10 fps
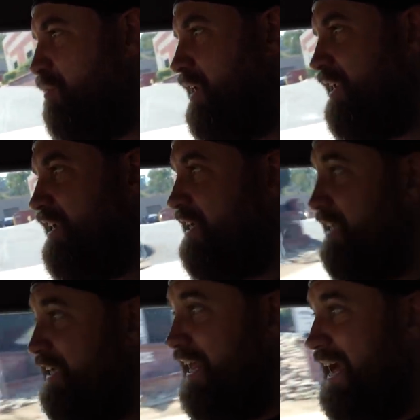but
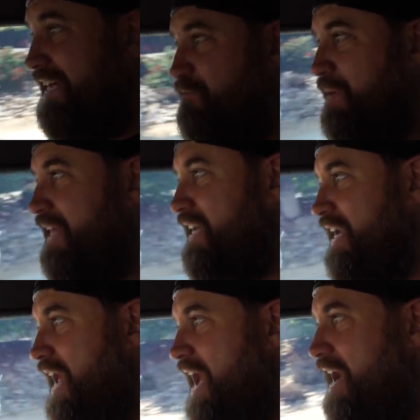it has been
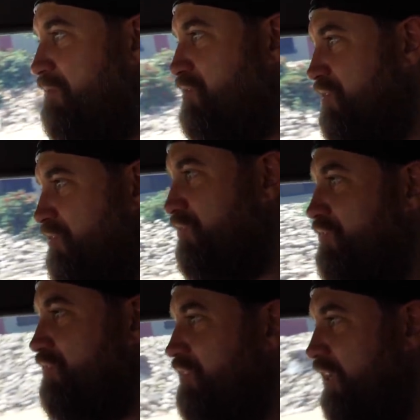an
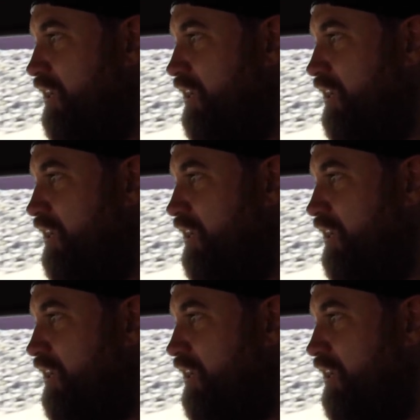absolute